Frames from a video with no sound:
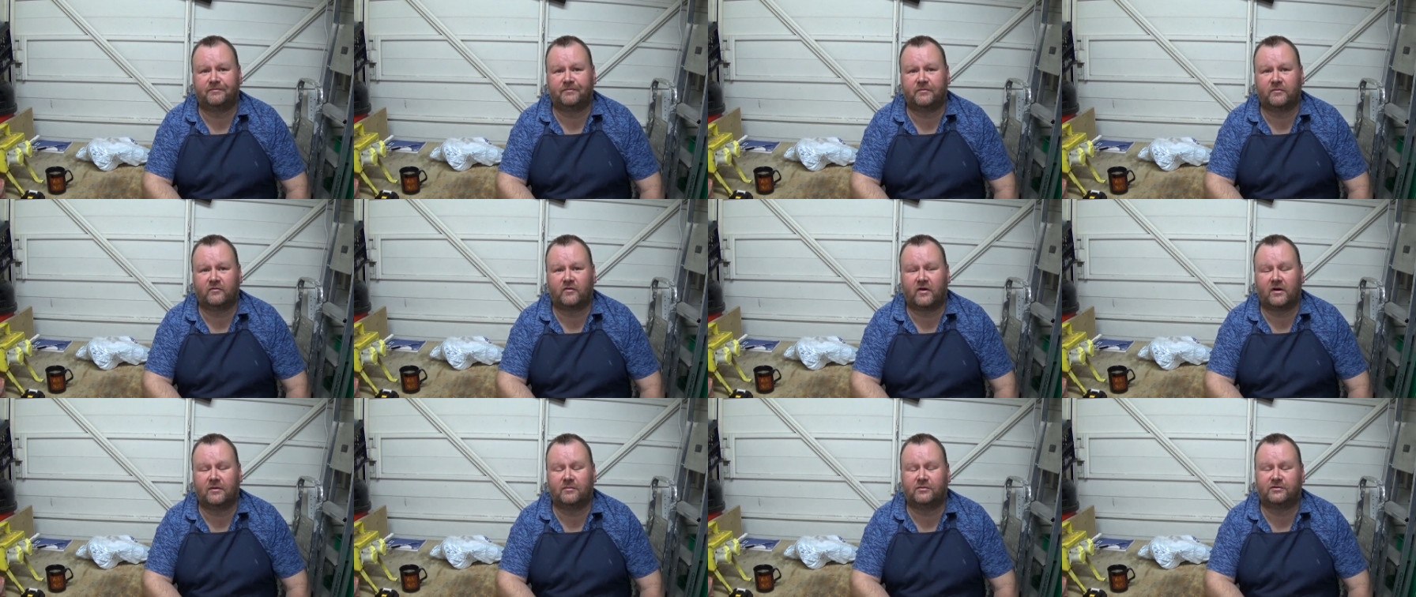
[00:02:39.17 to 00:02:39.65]

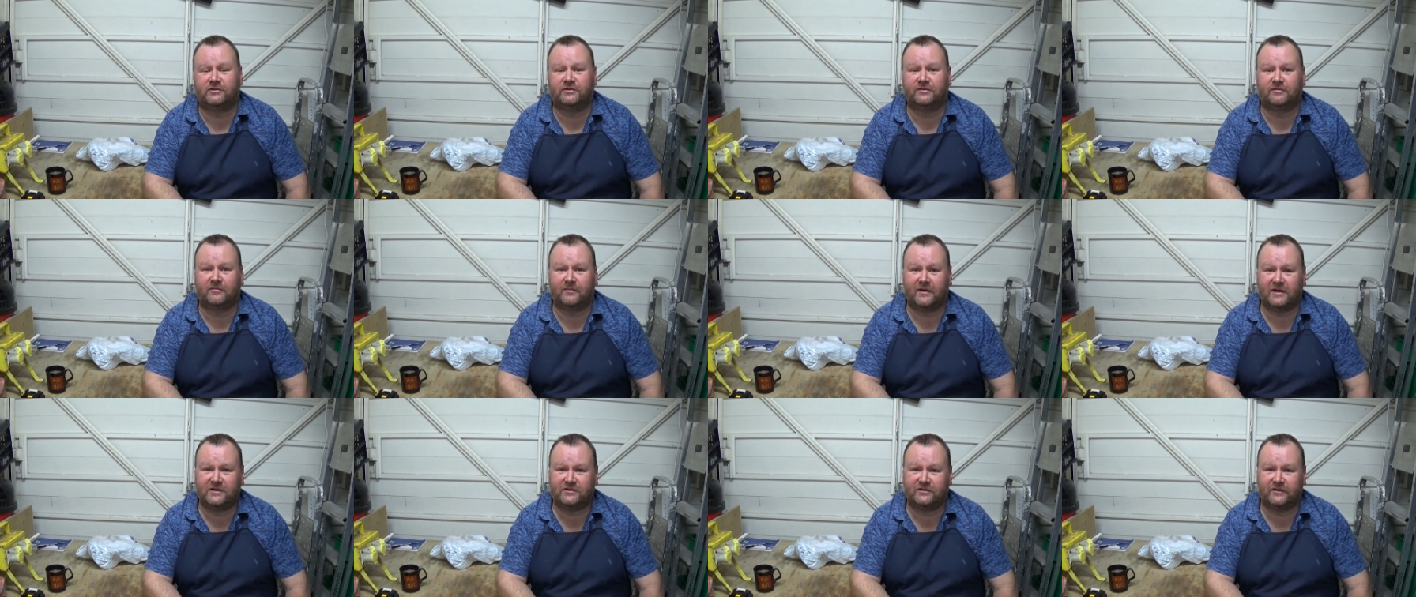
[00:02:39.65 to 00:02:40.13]
very much
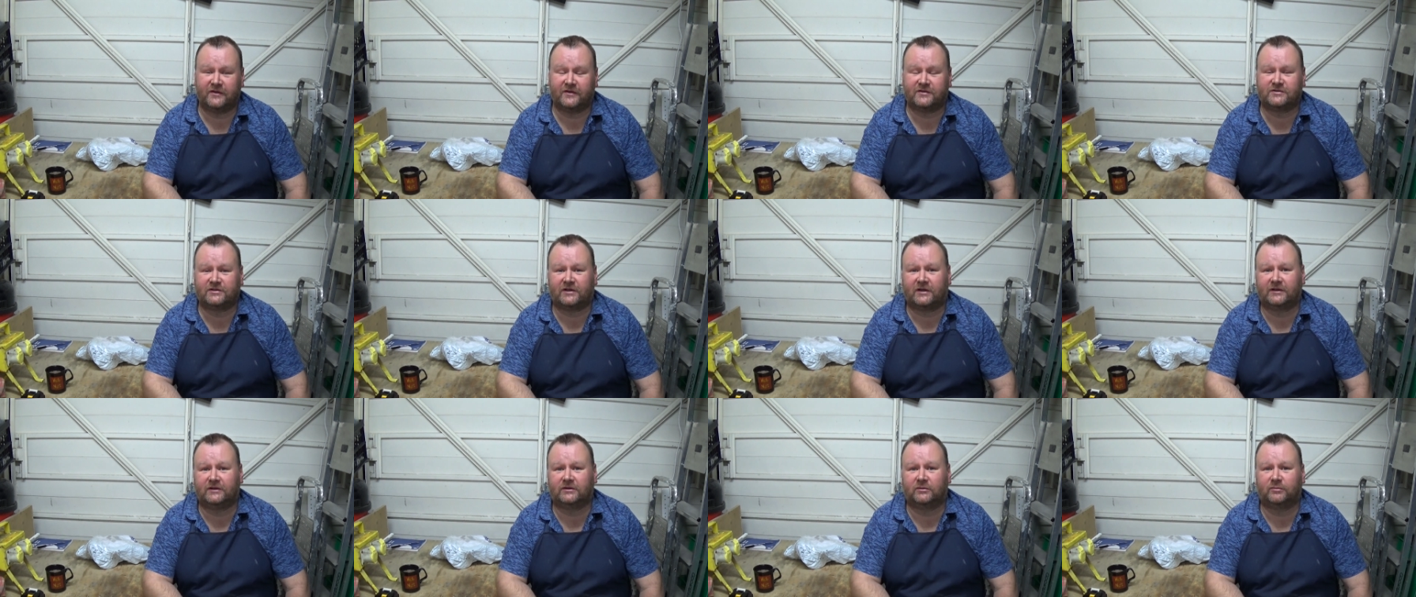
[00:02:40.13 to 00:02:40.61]
information in the
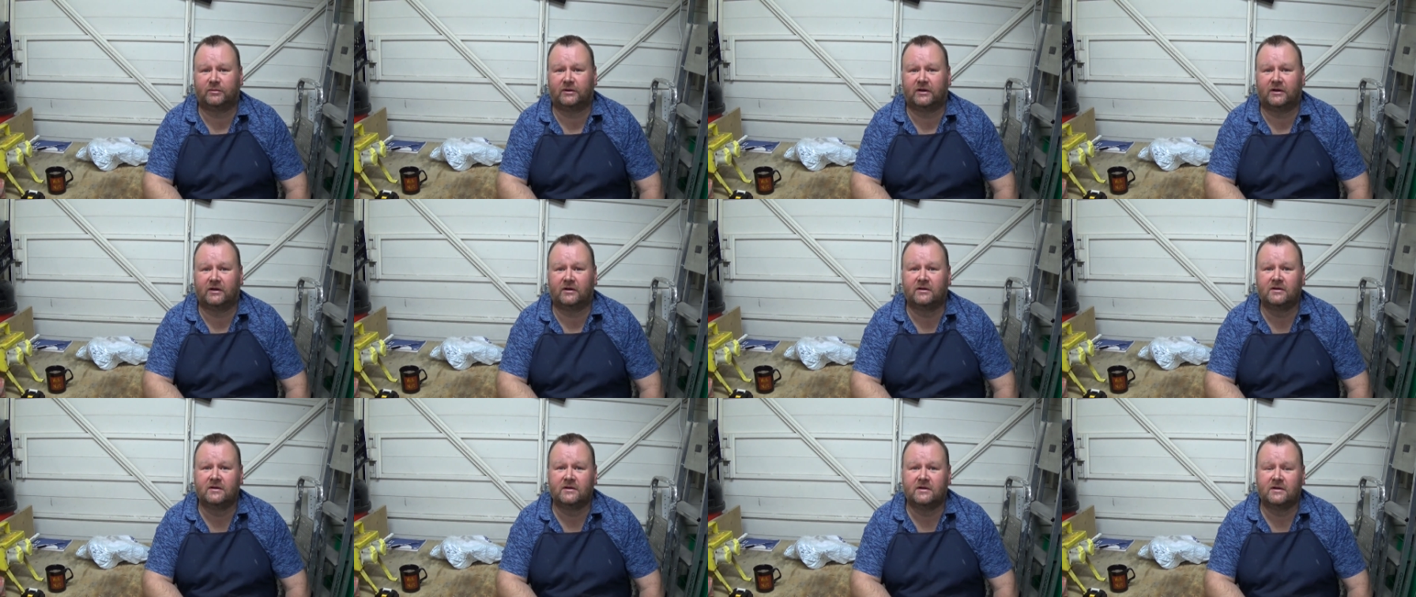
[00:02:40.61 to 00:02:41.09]
title
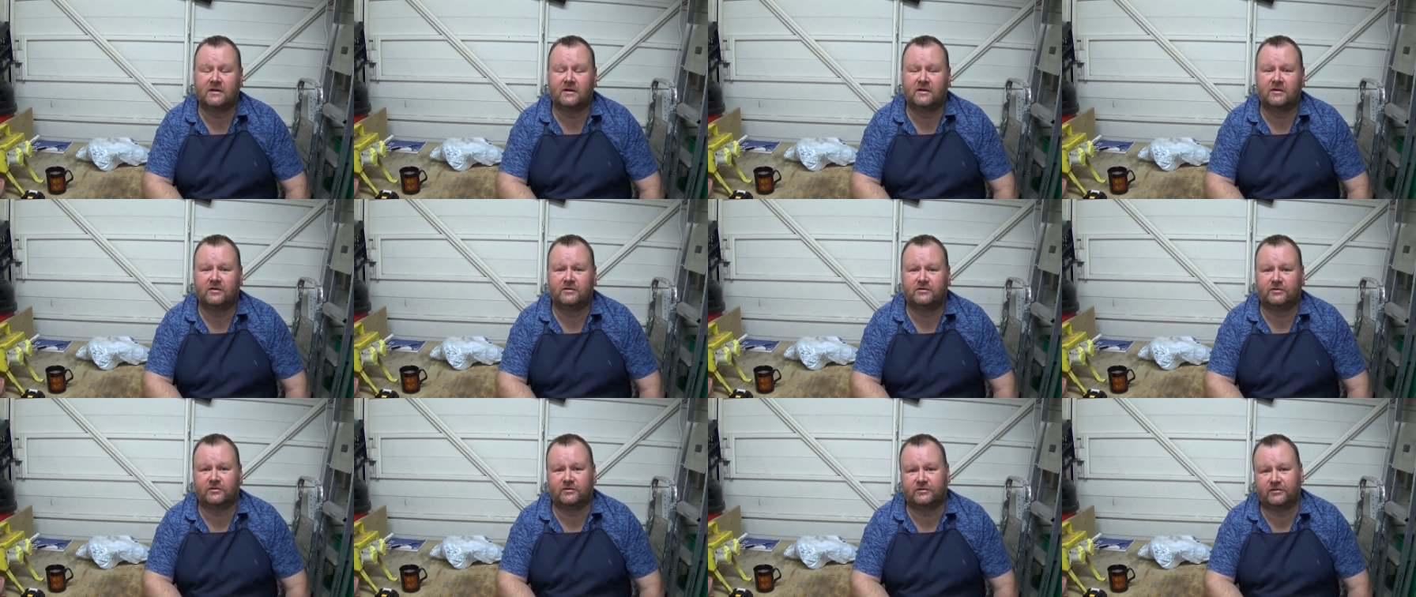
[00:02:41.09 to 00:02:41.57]
bar,
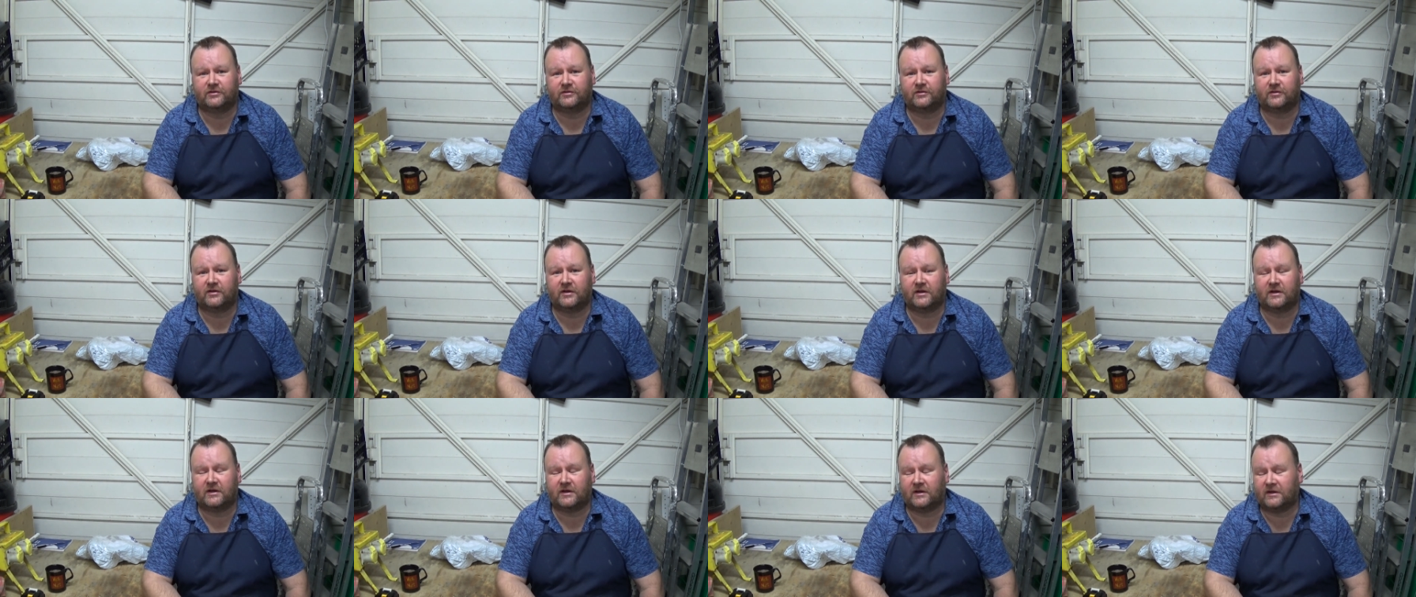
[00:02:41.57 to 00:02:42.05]
such as
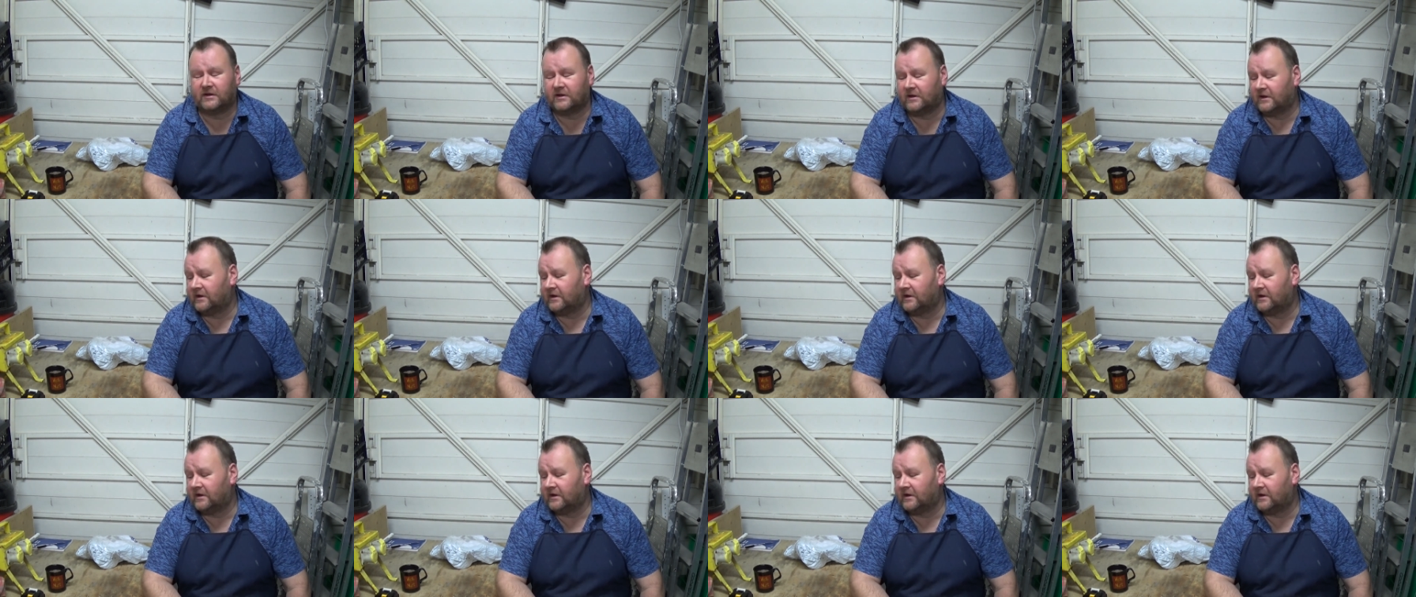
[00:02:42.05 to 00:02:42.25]
the